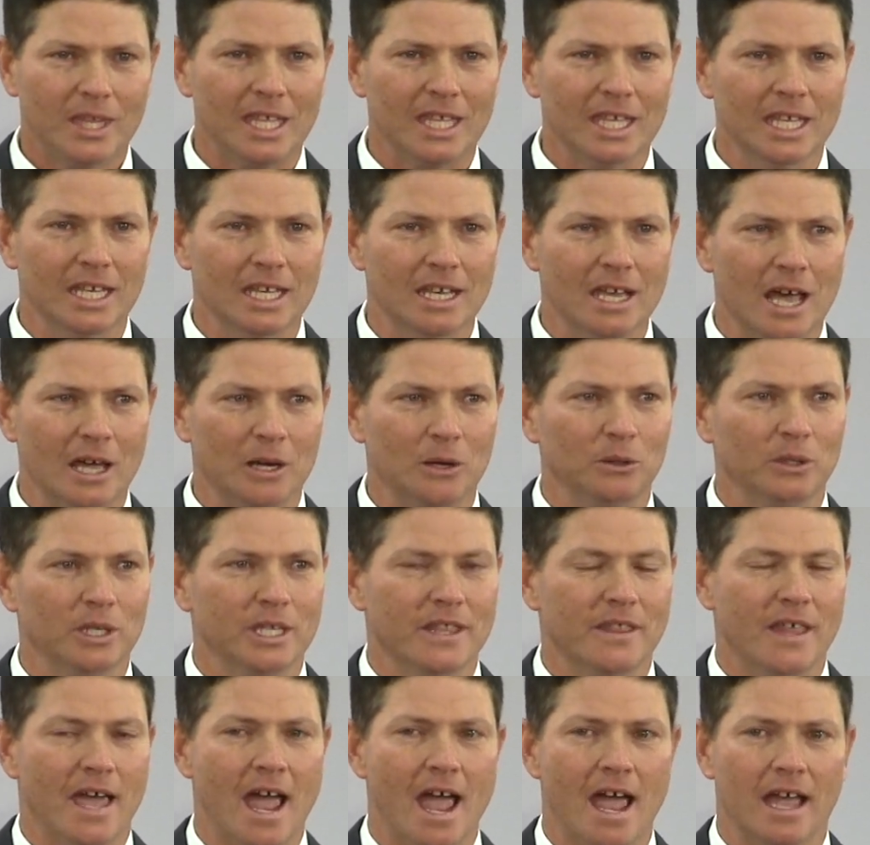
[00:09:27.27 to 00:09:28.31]
and not
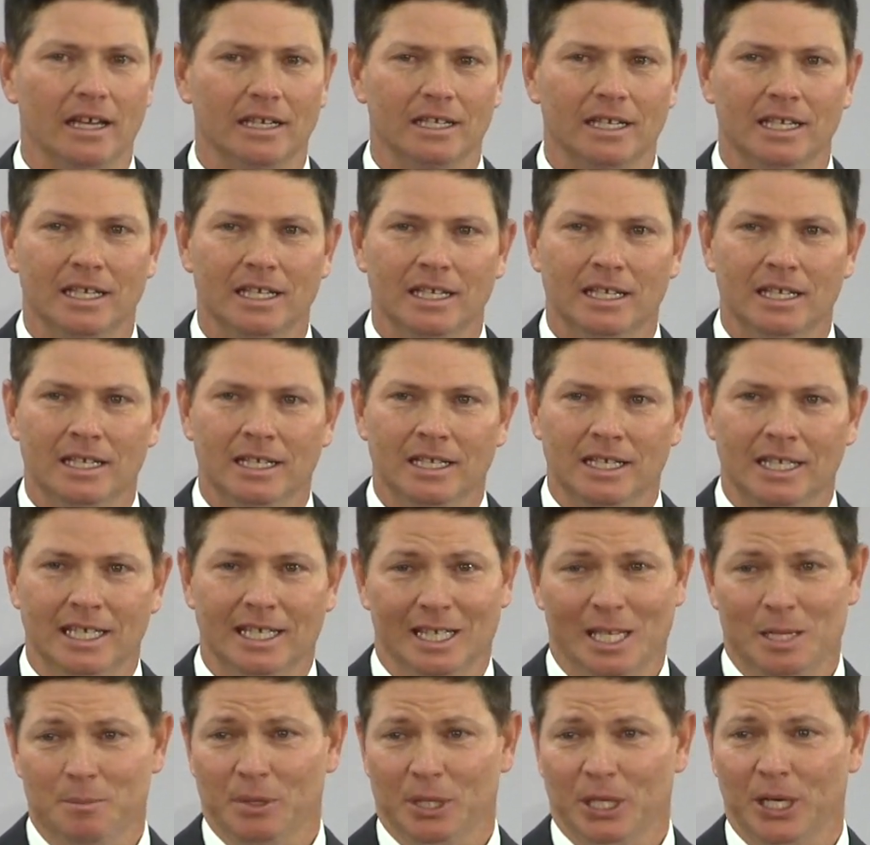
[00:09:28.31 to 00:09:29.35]
only that,
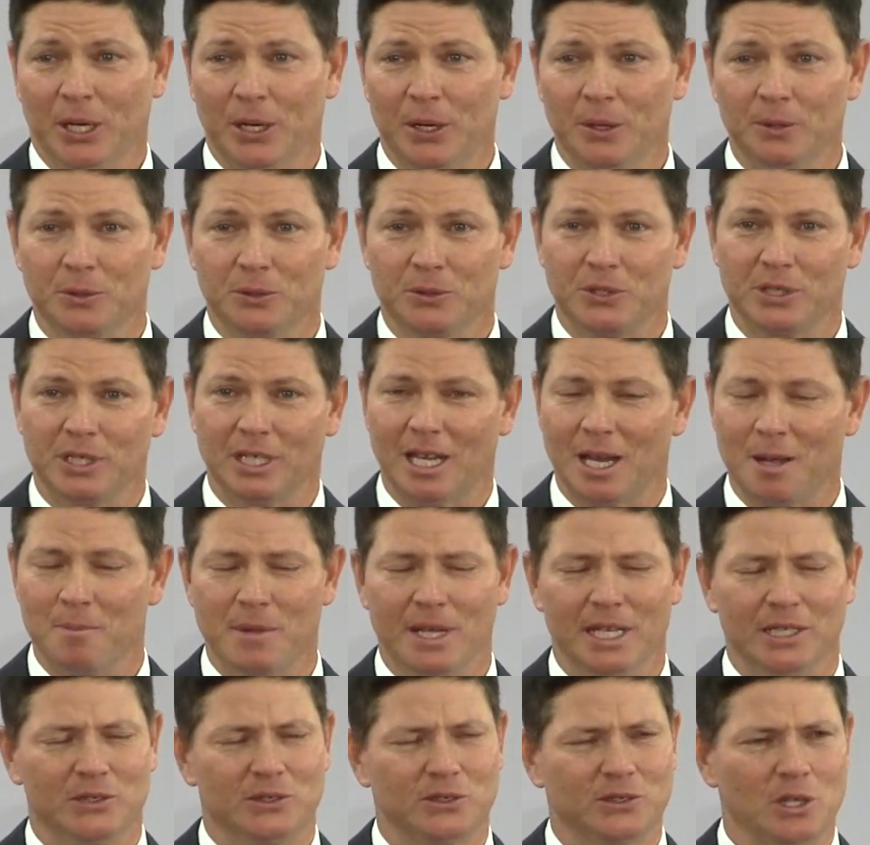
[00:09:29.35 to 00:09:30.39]
he let me coach, and I
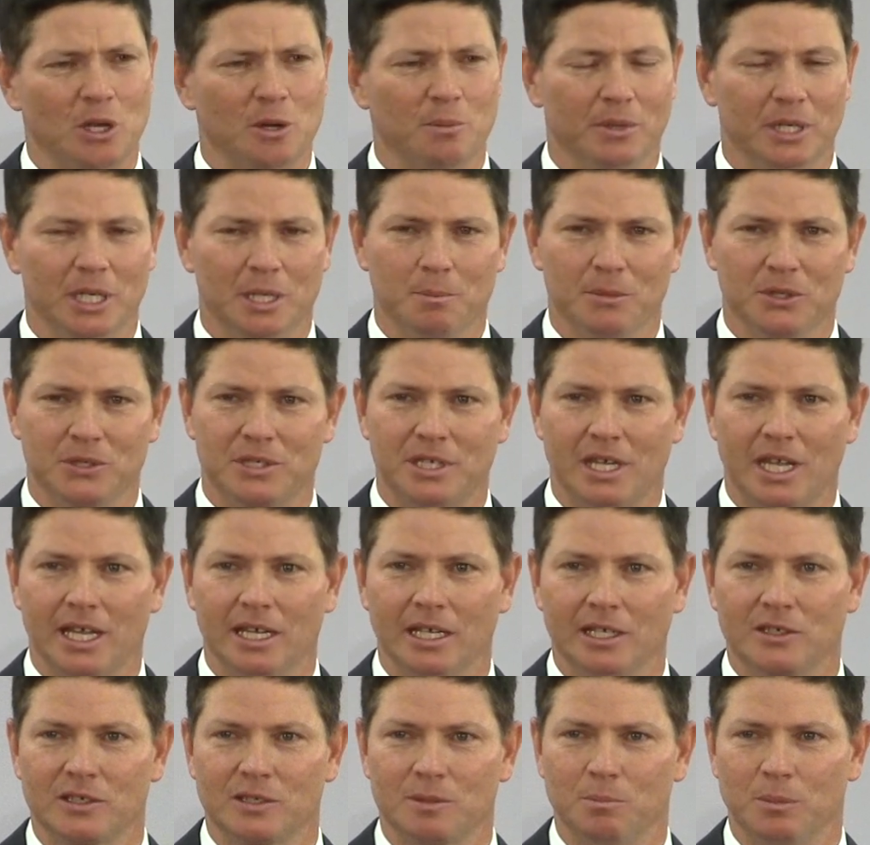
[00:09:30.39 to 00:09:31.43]
made so many
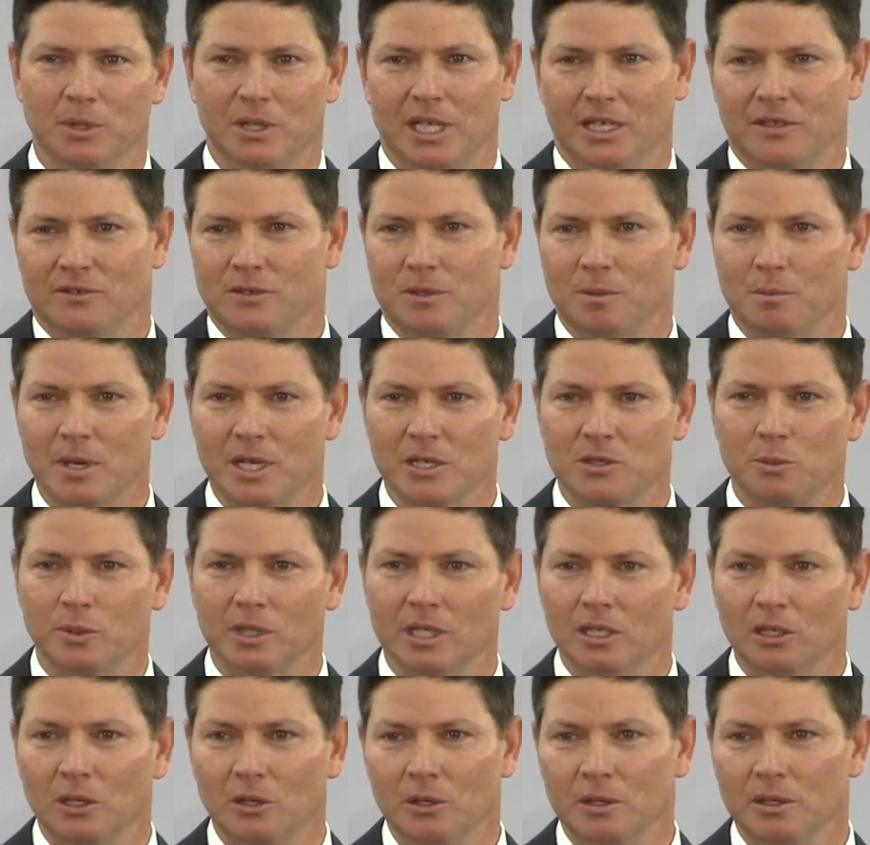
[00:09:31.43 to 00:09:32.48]
mistakes, but that's the best
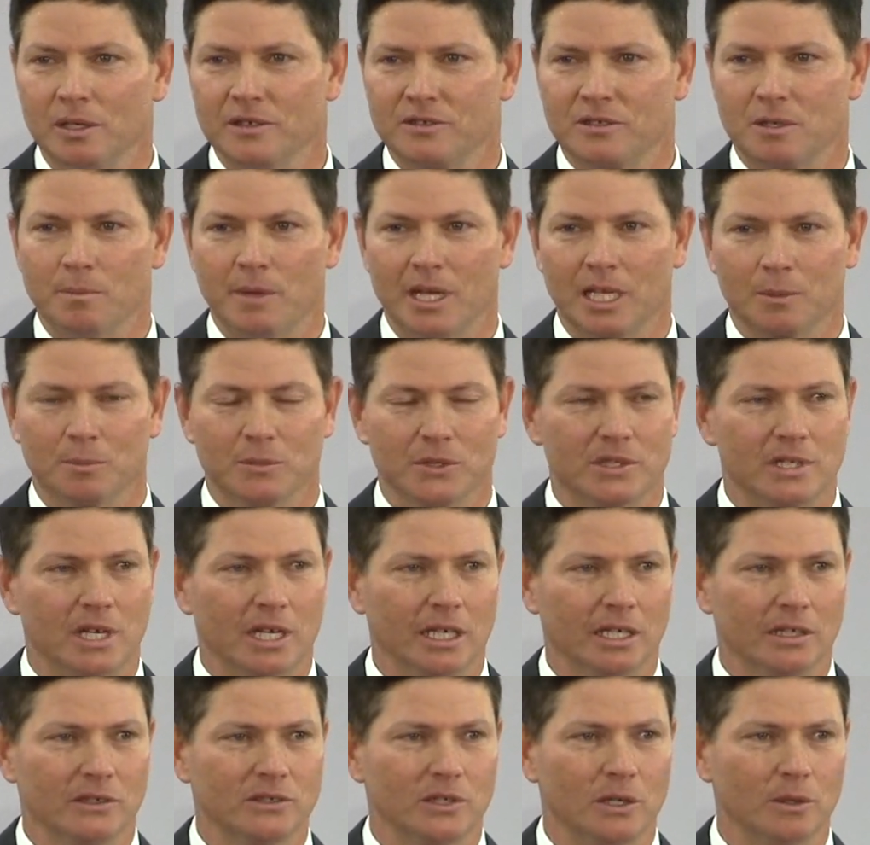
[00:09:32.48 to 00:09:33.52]
way to learn is to make
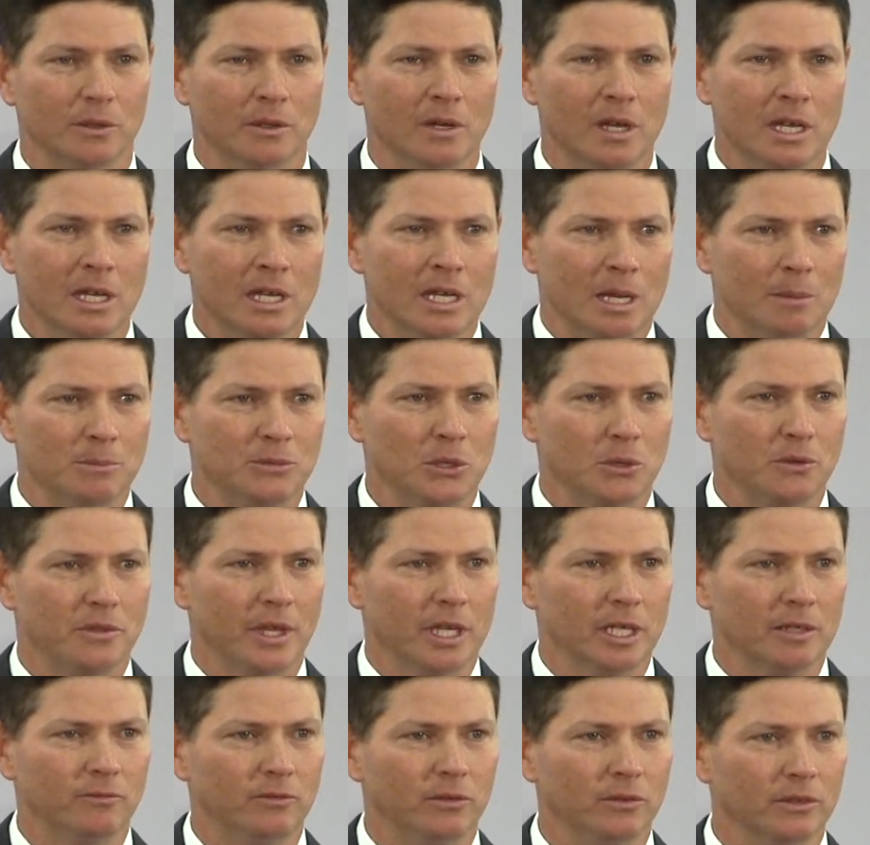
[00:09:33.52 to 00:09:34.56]
mistakes. So I'm so
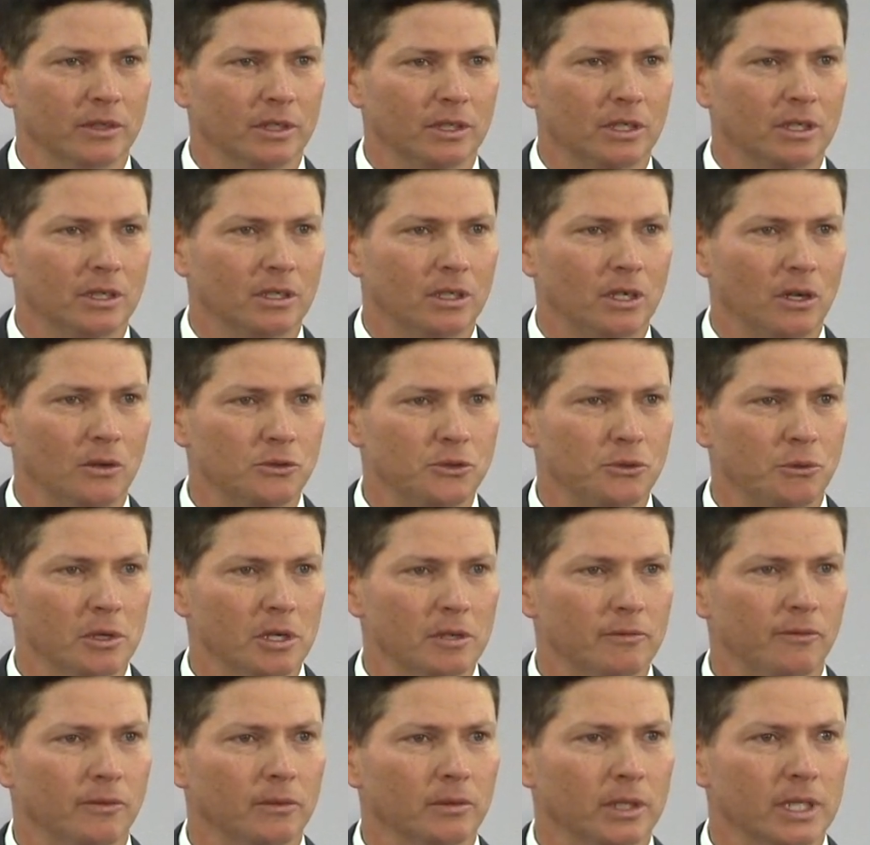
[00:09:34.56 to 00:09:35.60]
thankful to Coach
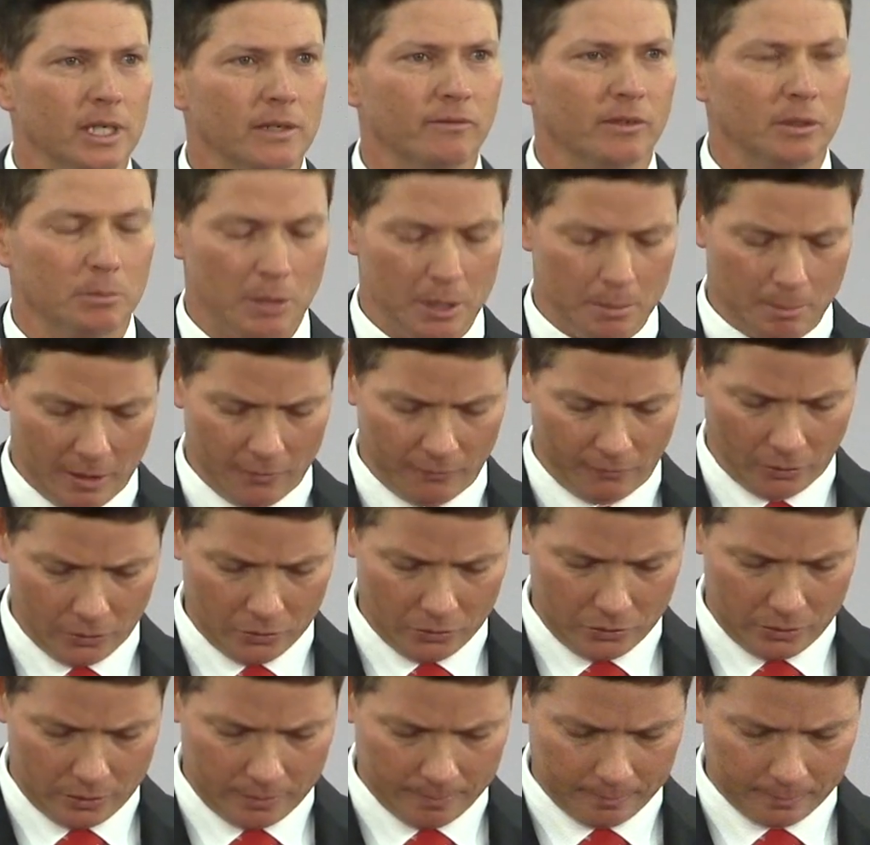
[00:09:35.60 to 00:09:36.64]
Greer for giving me my
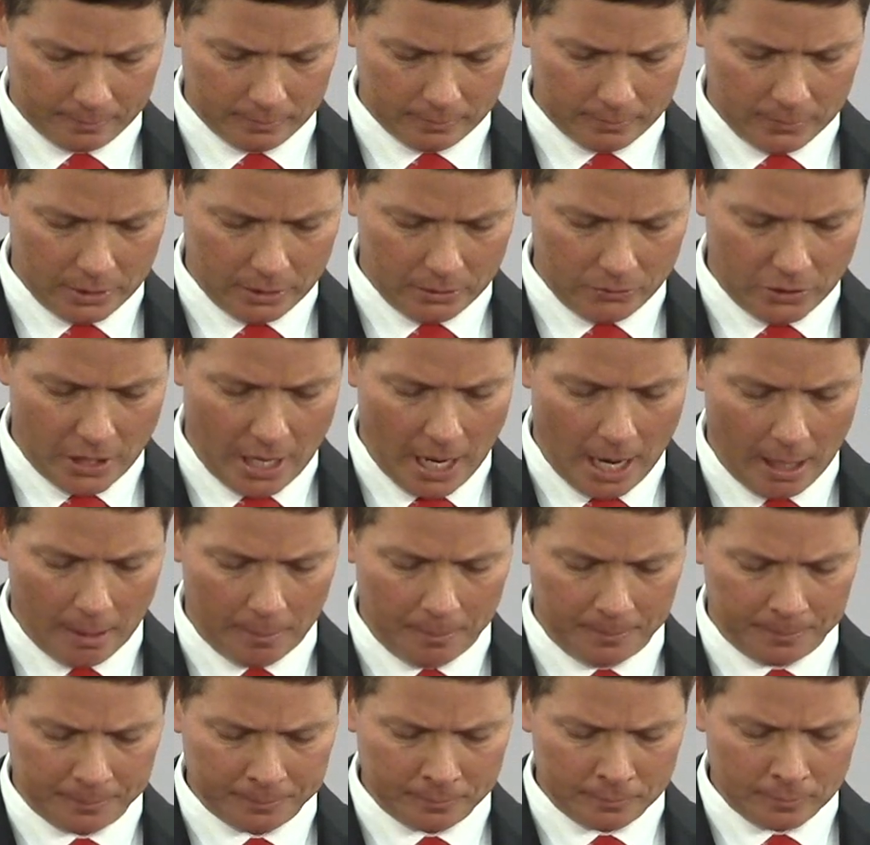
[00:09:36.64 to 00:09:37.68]
first job.